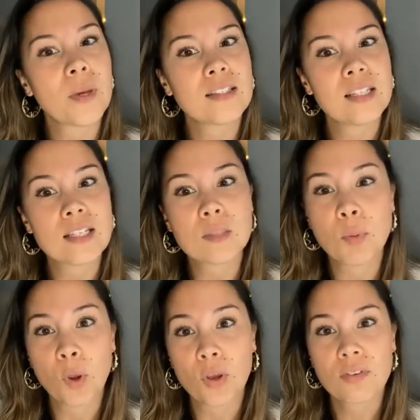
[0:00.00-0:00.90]
since
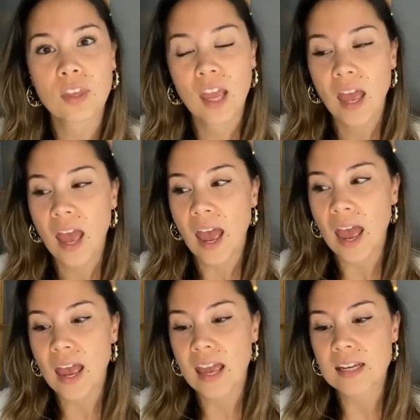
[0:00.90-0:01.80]
birth.
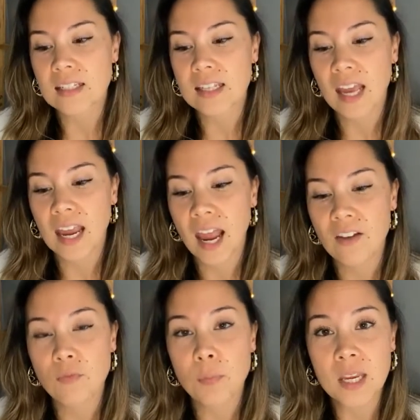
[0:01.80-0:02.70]
And they
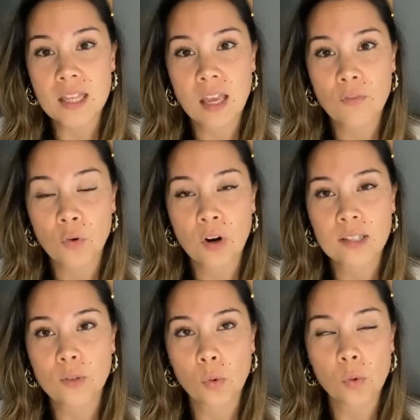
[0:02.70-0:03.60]
have been there for
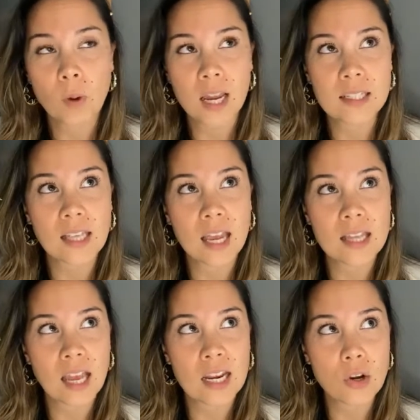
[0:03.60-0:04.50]
us always,
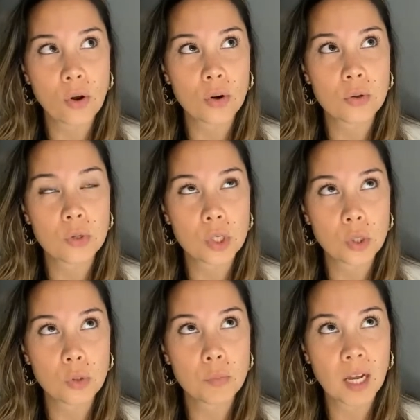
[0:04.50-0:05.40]
and they know
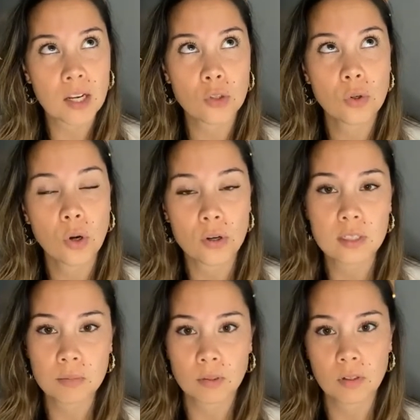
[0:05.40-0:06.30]
you better. Your
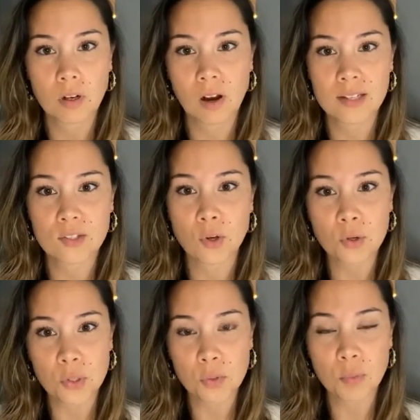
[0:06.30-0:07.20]
own spirit guides know
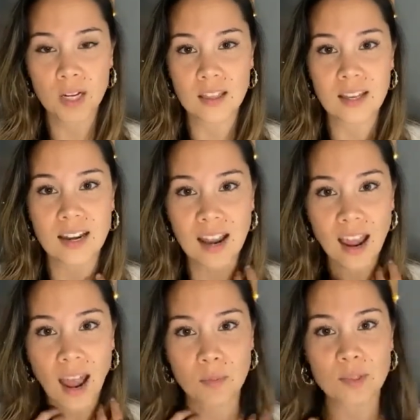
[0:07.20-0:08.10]
you better than
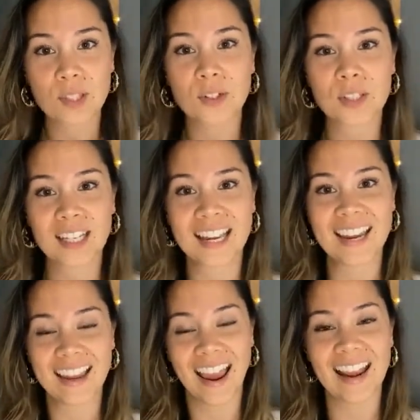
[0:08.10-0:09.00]

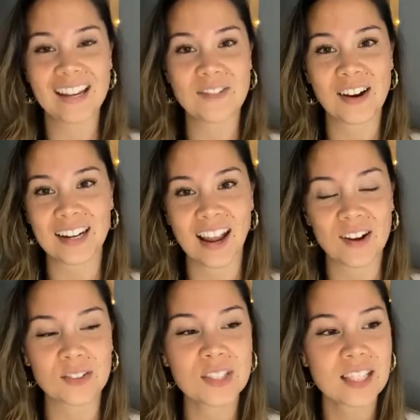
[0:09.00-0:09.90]
absolutely anyone
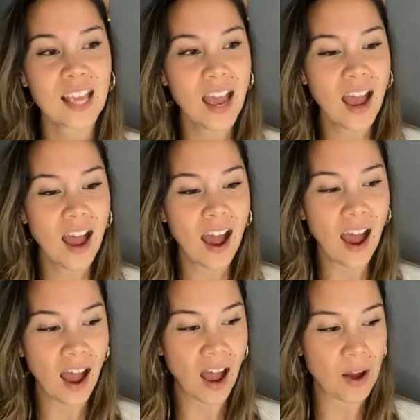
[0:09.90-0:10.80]
else.
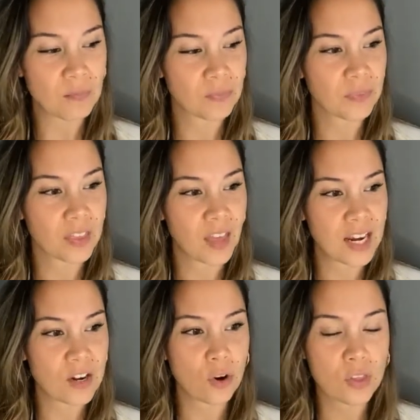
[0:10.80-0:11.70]

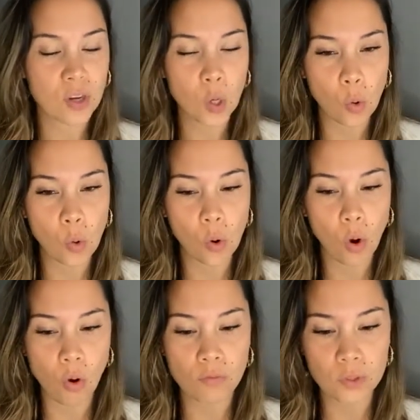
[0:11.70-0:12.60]
They know the
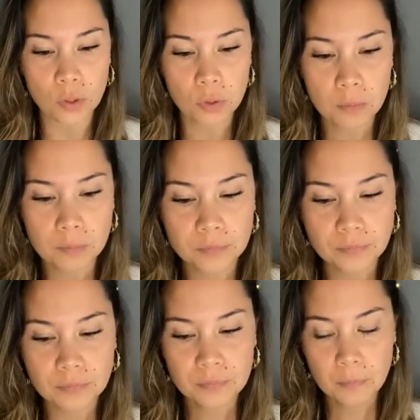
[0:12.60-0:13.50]
core of you,
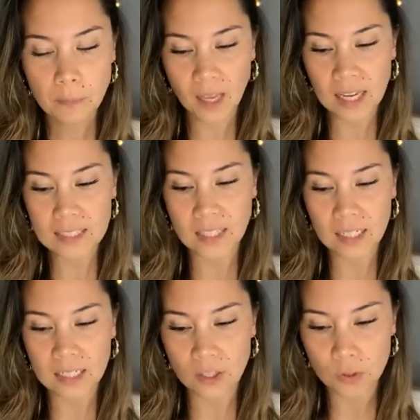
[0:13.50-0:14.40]

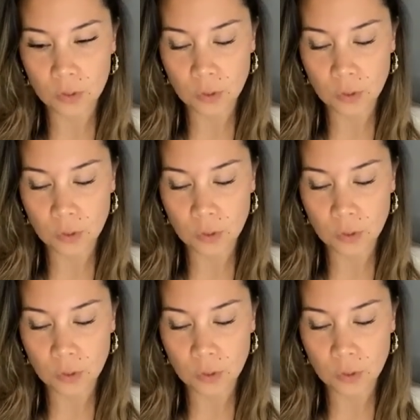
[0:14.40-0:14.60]
exactly who